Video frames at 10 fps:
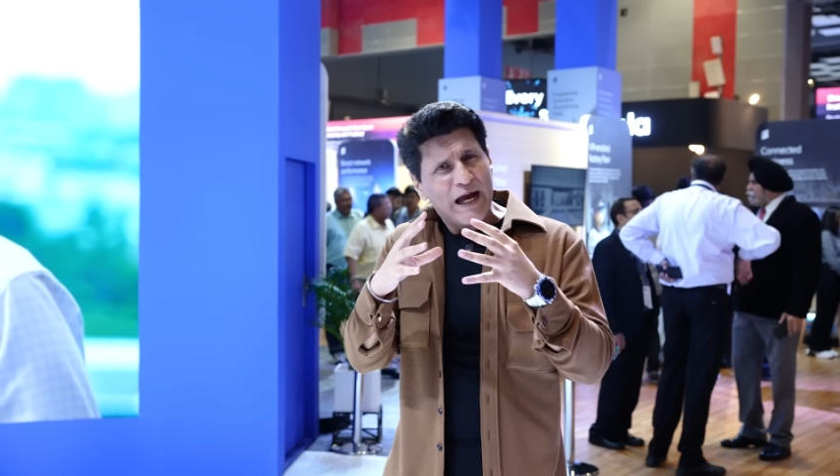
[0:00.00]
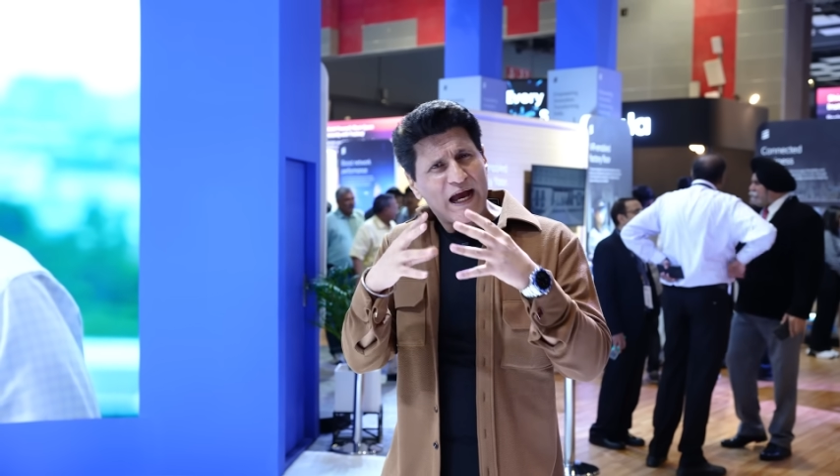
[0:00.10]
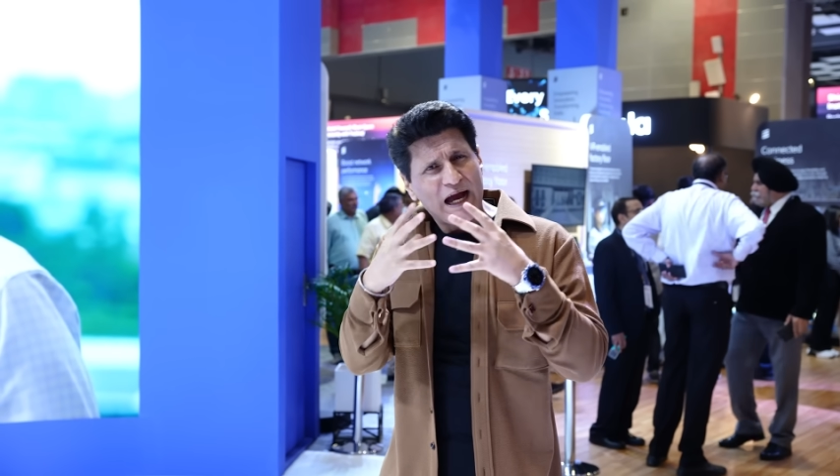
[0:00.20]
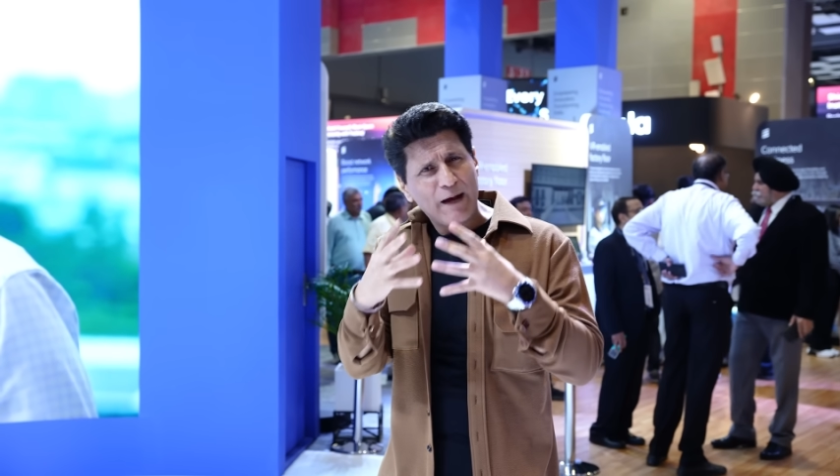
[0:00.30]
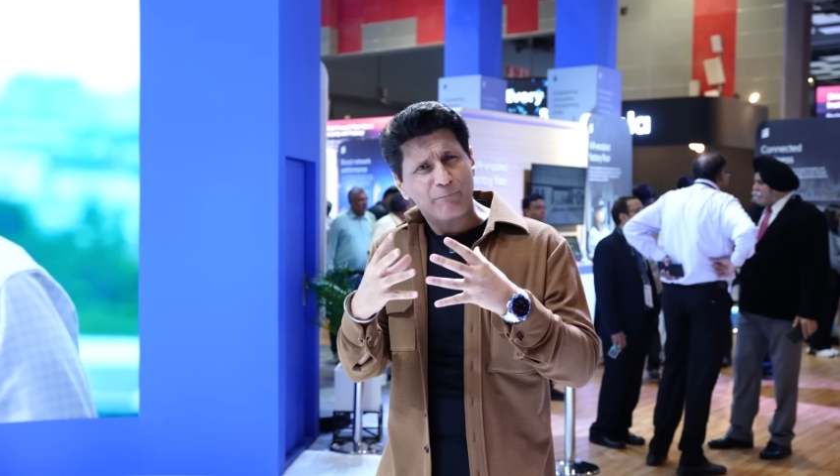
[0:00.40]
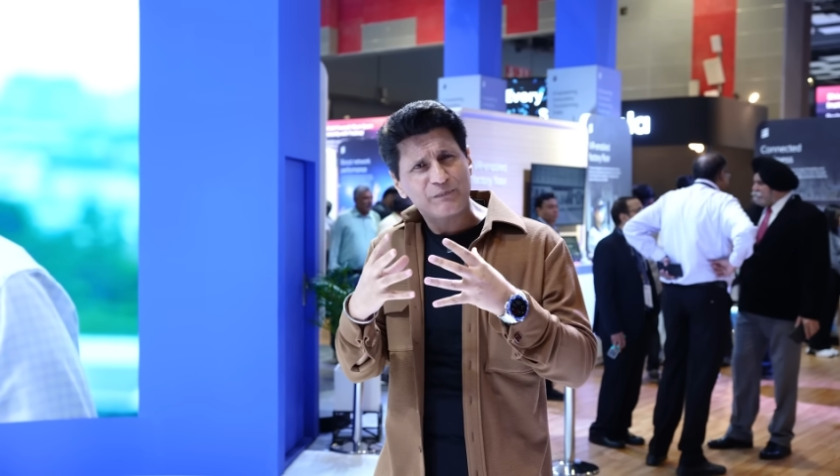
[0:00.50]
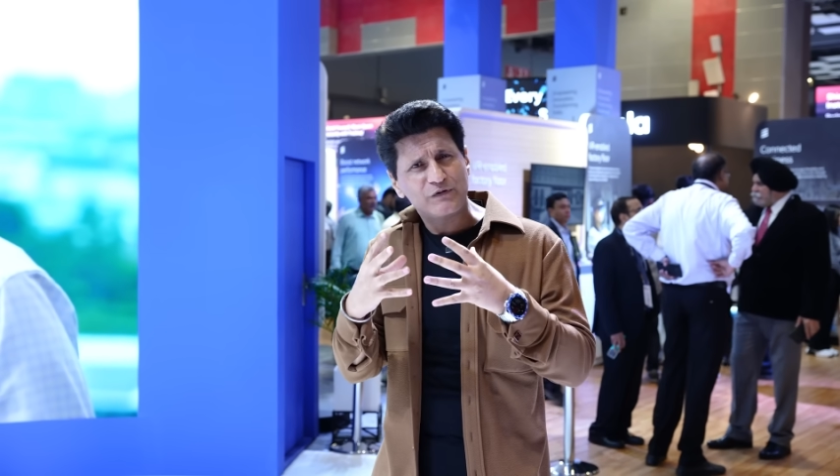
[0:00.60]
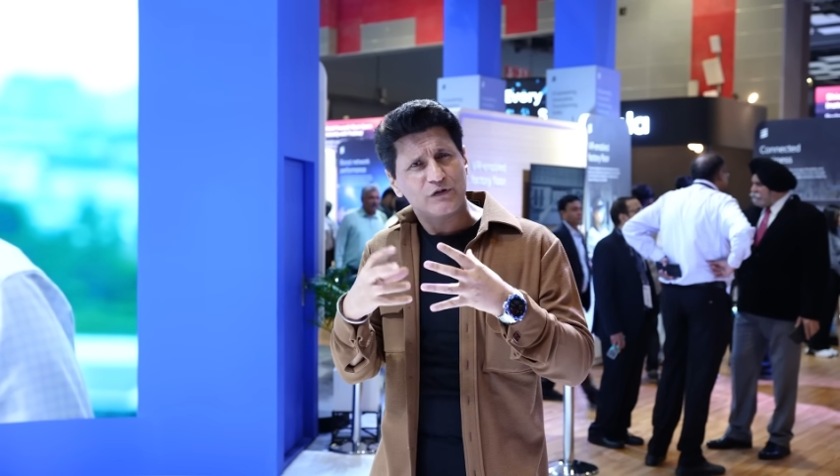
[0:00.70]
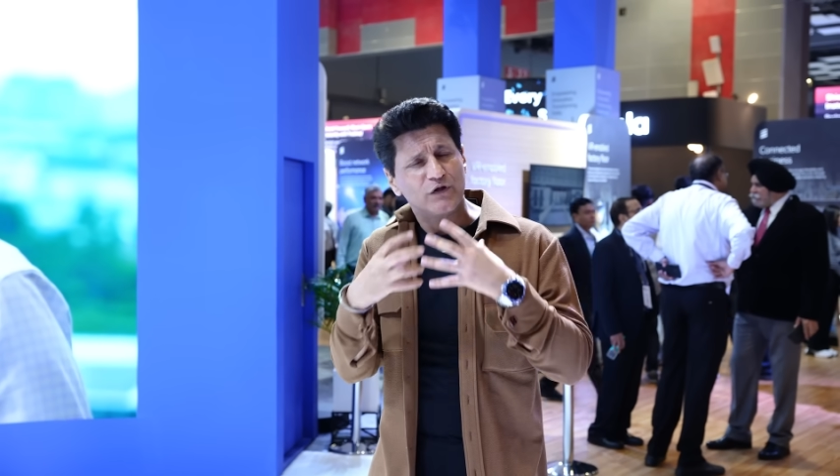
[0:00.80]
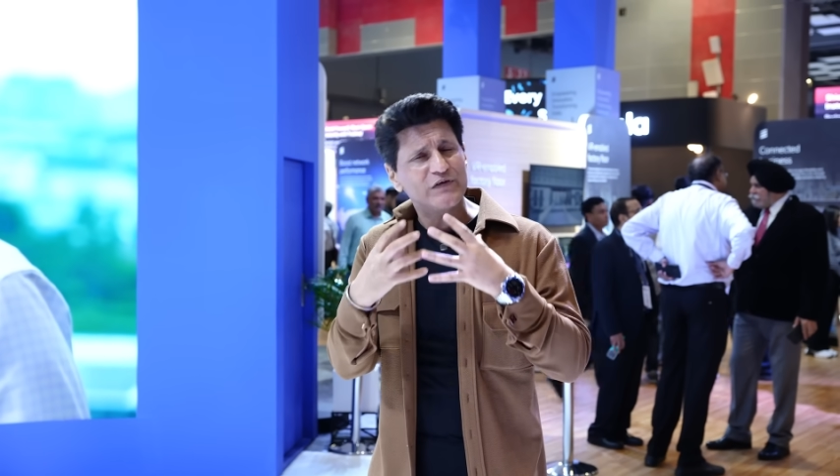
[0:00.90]
Apps,
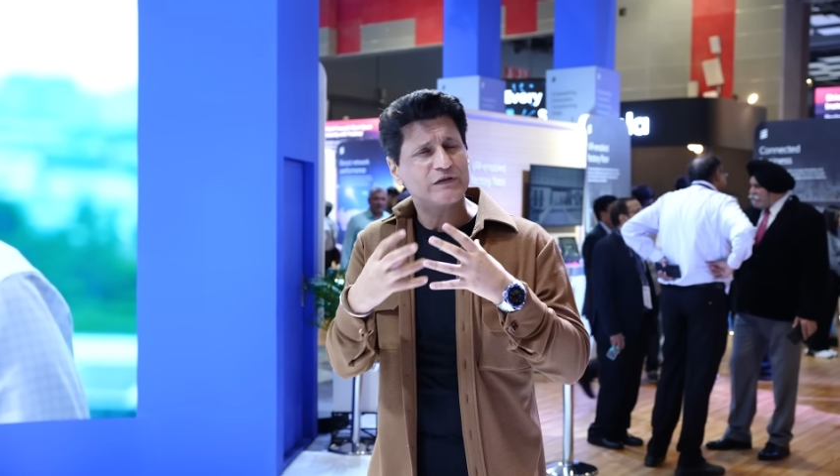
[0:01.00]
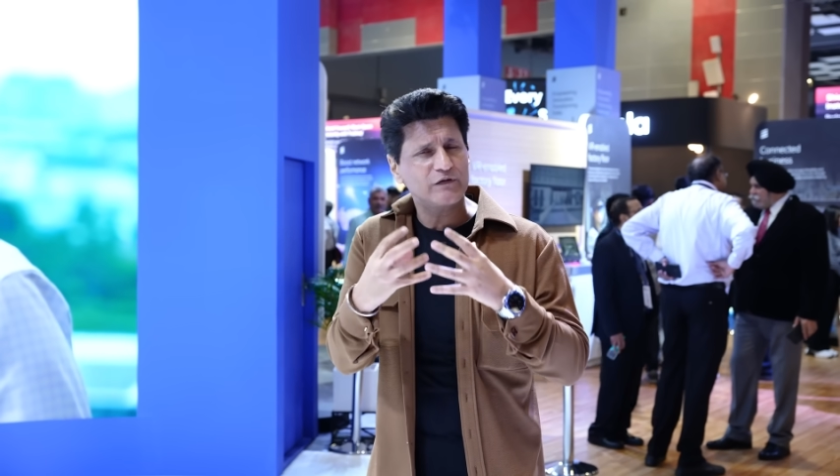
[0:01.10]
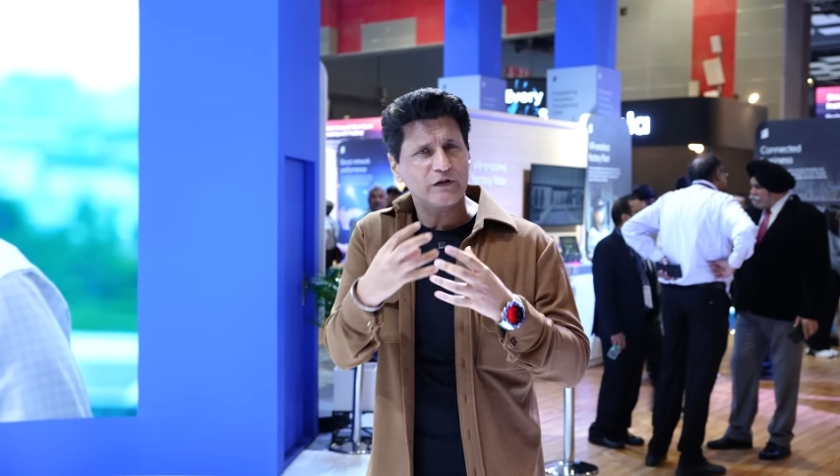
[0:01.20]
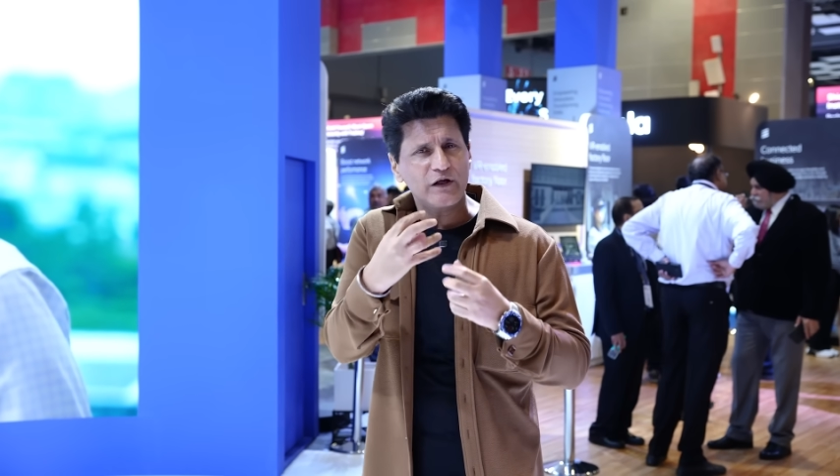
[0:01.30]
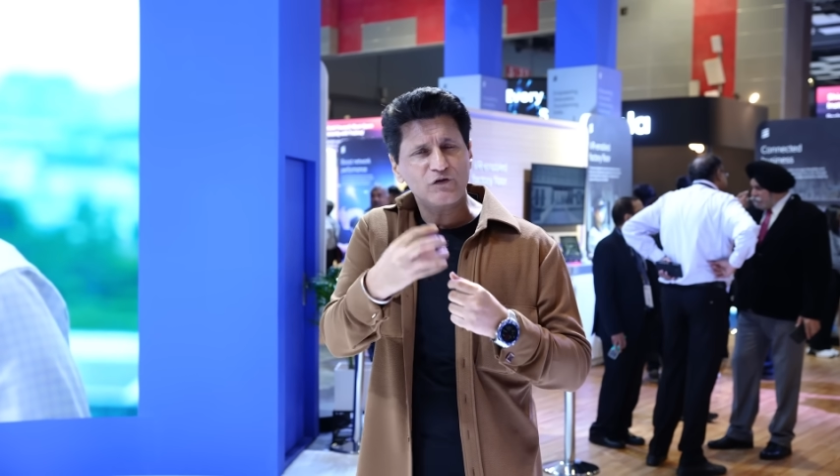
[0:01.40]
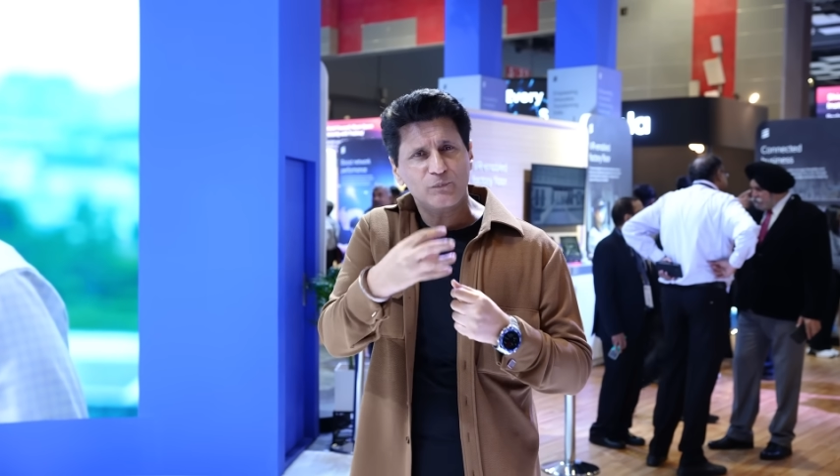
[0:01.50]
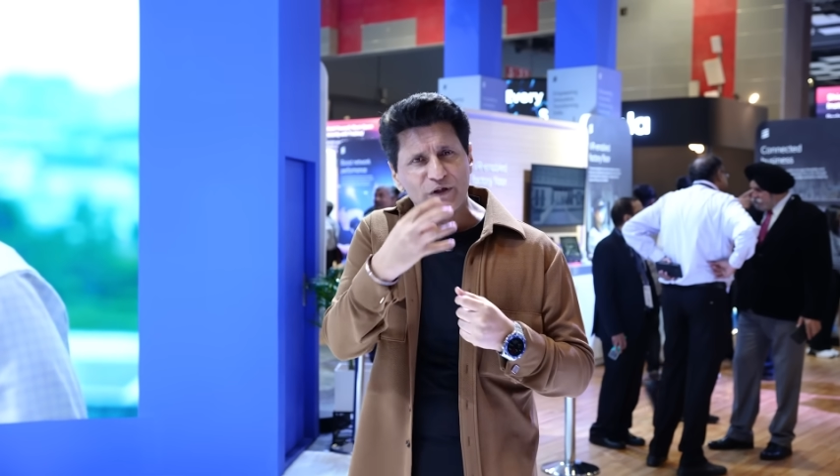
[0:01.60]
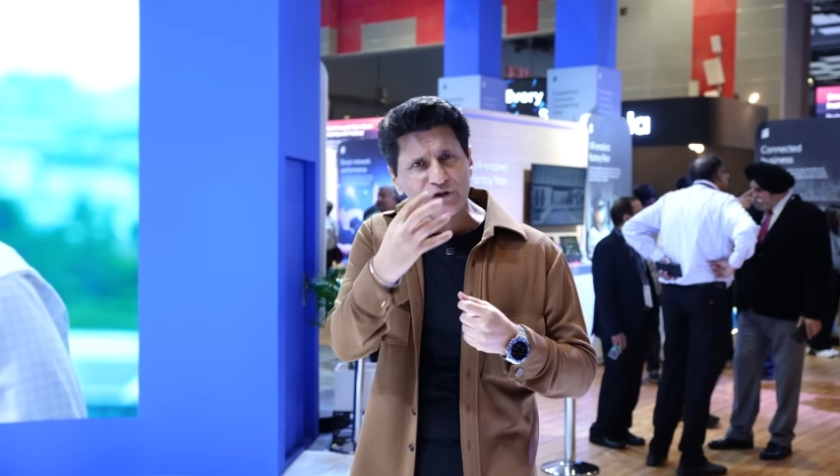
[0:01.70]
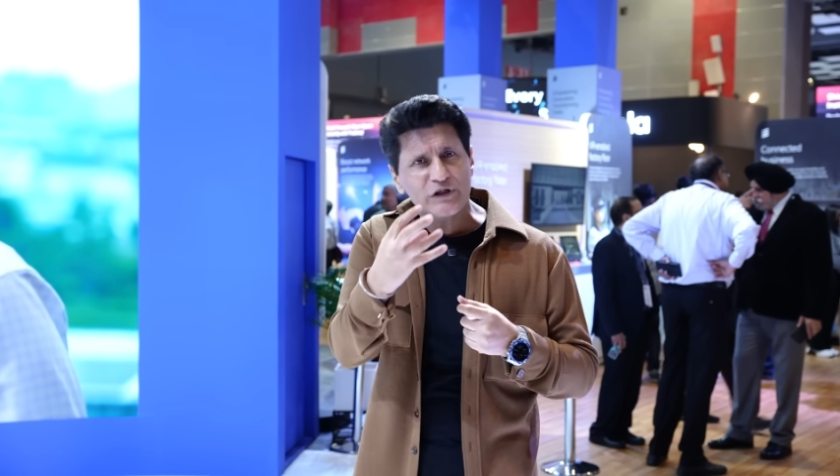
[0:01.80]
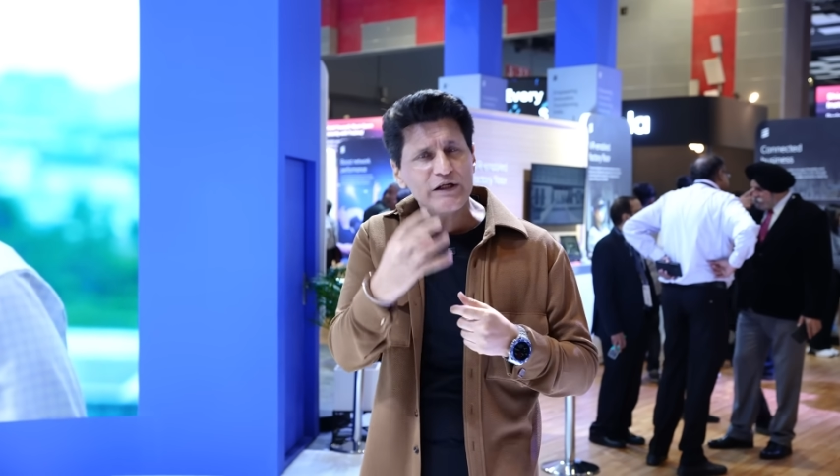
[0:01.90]
services that are
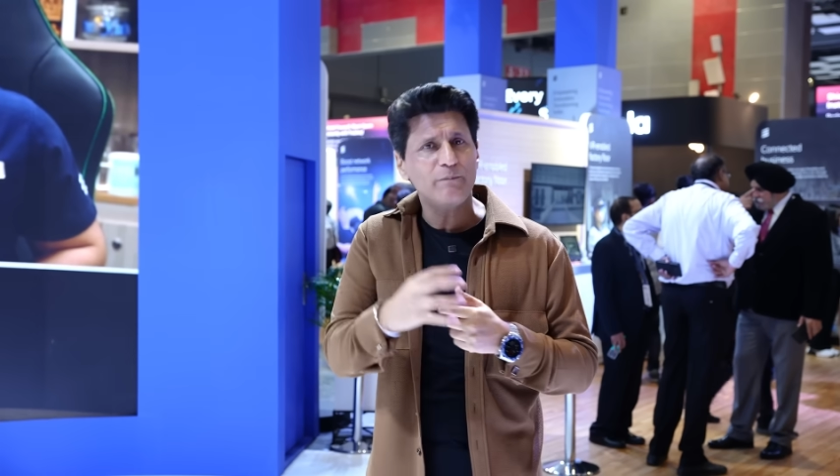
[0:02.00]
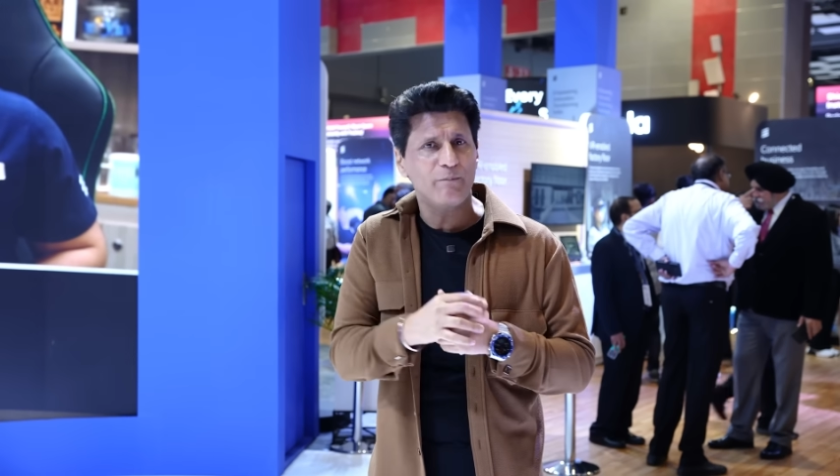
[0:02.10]
specially